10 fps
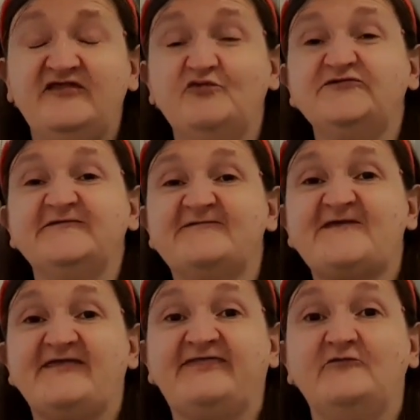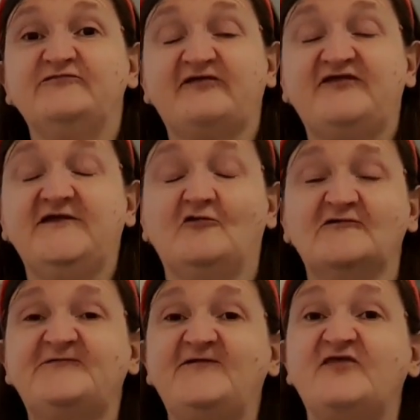They wouldn't sit down to three
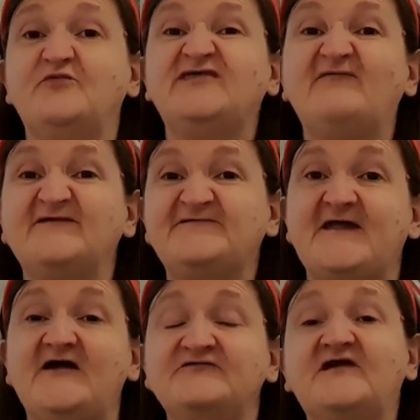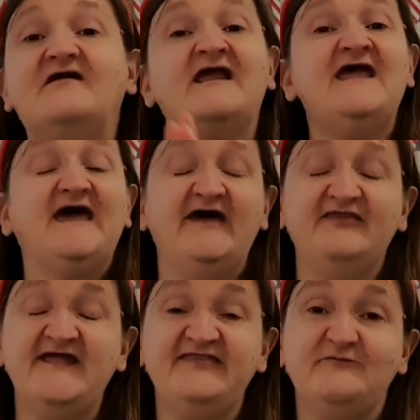courses. They would have a starter, and
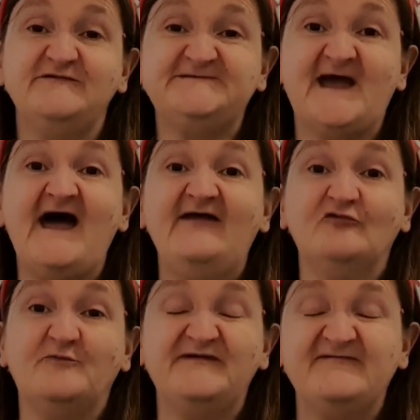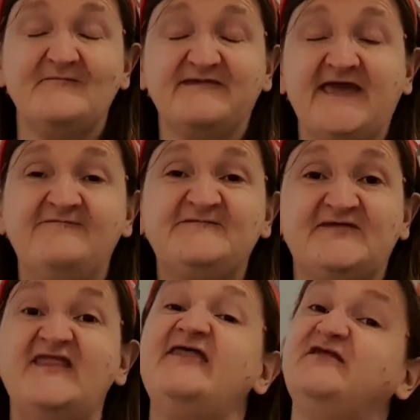then they would chat and open some gifts,
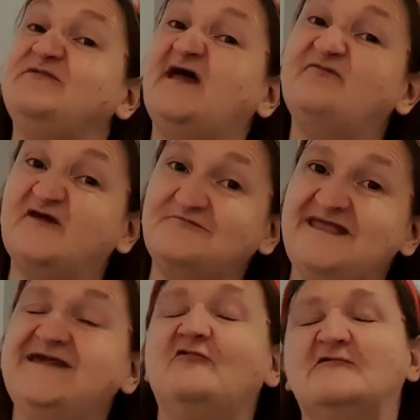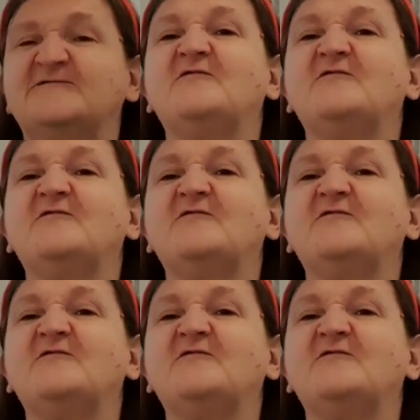and then they would have their main course.